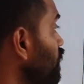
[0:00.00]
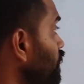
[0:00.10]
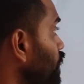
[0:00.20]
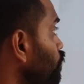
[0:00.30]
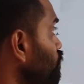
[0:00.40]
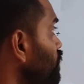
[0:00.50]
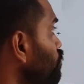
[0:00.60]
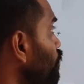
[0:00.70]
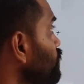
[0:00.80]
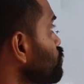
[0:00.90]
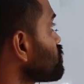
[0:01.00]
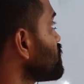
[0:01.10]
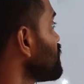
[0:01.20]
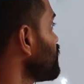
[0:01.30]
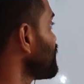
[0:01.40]
Now what we are going to
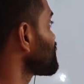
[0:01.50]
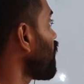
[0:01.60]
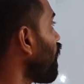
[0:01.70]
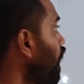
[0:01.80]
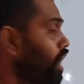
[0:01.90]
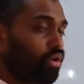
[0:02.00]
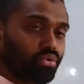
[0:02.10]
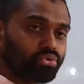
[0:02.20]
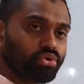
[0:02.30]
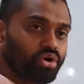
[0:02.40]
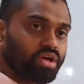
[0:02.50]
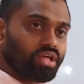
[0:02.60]
see is how